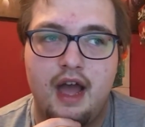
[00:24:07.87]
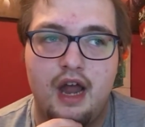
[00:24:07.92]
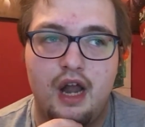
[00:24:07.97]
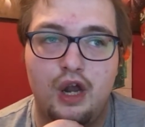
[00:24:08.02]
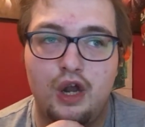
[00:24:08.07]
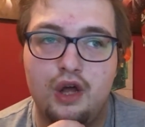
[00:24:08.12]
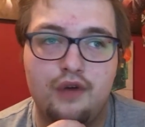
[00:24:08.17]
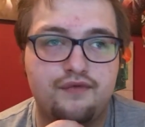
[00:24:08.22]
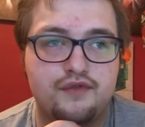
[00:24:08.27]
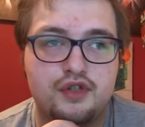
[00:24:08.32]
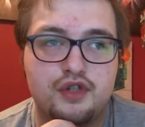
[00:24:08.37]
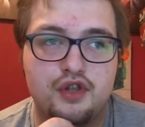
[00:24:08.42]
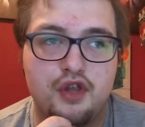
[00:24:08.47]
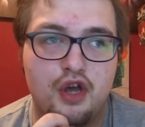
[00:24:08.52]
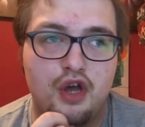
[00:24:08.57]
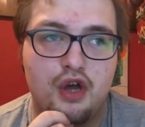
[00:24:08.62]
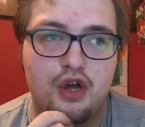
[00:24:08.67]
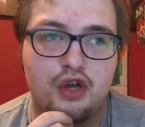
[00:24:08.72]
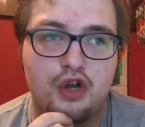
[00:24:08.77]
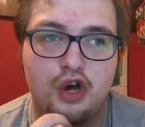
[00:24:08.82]
Loved
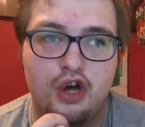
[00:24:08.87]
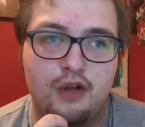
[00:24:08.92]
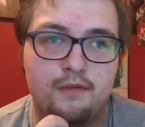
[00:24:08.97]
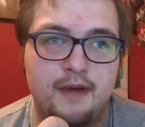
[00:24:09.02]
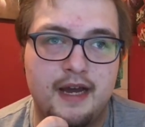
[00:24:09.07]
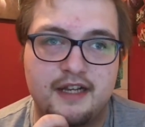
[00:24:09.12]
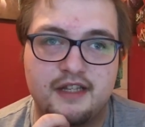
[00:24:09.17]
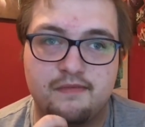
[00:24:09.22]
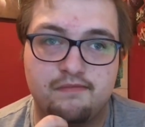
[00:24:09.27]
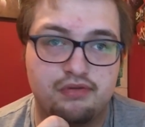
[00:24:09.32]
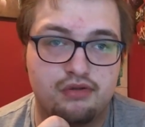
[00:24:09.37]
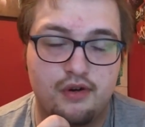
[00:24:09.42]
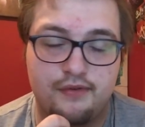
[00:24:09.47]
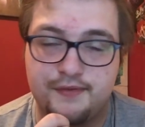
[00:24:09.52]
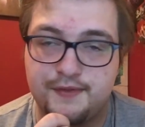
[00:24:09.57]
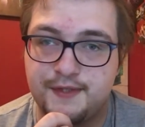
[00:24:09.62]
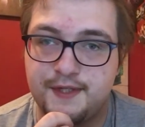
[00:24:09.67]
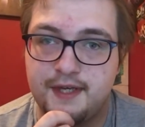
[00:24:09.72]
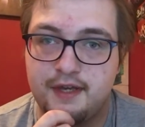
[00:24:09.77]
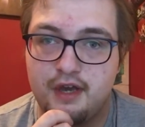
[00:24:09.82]
the callback to
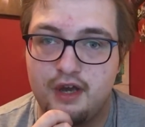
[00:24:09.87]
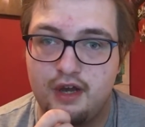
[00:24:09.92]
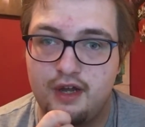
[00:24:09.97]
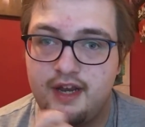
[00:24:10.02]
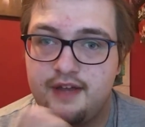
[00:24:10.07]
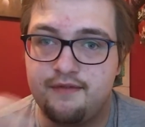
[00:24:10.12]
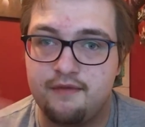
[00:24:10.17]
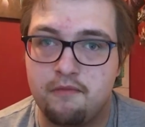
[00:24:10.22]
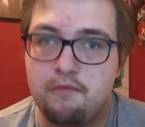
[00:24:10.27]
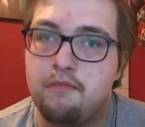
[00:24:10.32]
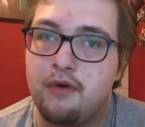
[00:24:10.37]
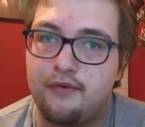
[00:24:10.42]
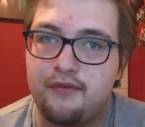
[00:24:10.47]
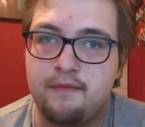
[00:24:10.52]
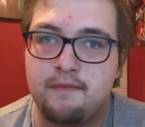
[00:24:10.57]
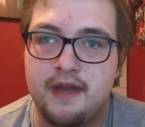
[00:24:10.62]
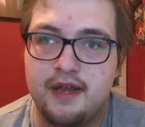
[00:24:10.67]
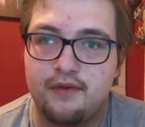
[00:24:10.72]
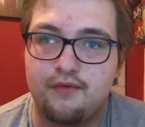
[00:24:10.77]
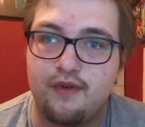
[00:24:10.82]
Prophecy Girl. Even Buffy
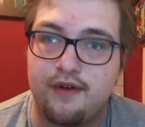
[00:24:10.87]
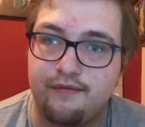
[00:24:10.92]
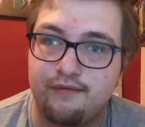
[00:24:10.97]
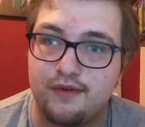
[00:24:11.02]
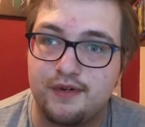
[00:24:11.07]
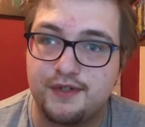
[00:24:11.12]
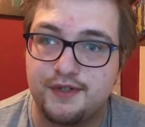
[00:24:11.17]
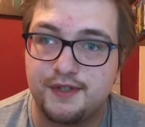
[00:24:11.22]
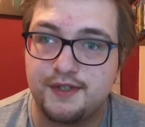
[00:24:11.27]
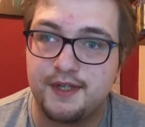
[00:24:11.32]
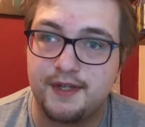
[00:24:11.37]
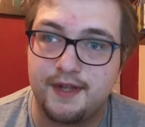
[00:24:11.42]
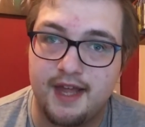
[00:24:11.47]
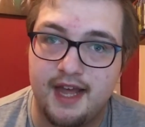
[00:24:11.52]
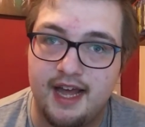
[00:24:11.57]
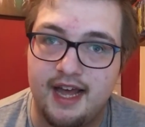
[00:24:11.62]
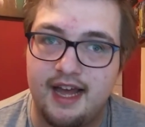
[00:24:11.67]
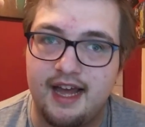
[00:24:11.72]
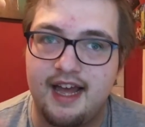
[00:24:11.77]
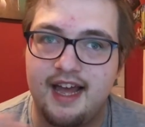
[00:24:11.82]
made a reference to
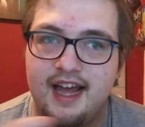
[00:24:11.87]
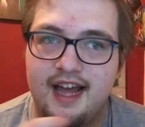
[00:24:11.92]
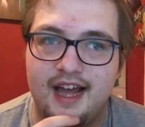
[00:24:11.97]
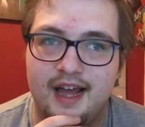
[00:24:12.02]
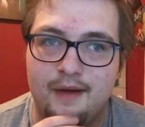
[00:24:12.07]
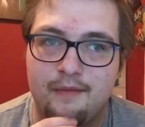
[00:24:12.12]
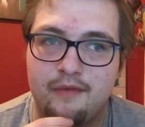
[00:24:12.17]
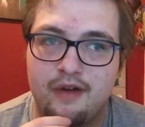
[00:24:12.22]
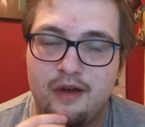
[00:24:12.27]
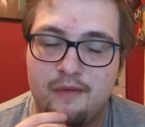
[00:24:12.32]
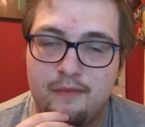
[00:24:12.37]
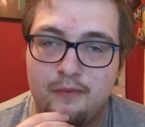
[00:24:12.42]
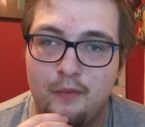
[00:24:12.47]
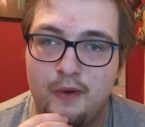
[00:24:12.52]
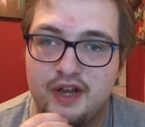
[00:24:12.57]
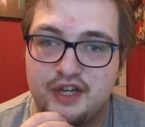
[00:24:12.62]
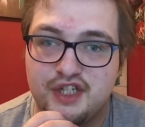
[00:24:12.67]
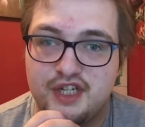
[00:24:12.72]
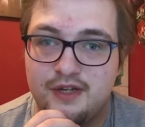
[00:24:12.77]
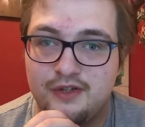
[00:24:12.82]
that, um,
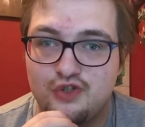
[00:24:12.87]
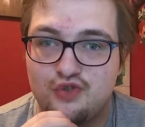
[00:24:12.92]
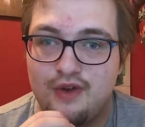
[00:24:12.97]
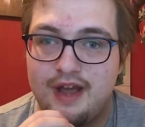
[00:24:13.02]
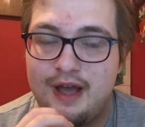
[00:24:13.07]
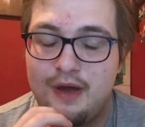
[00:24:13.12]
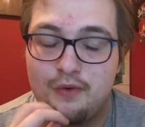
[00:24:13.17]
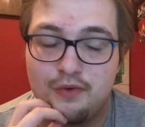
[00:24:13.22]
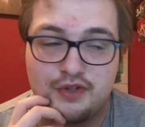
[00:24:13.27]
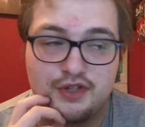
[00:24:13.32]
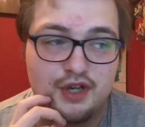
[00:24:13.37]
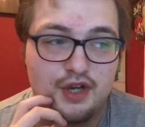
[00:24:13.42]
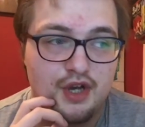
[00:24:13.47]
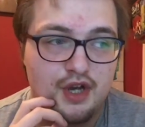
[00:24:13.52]
where she drowned.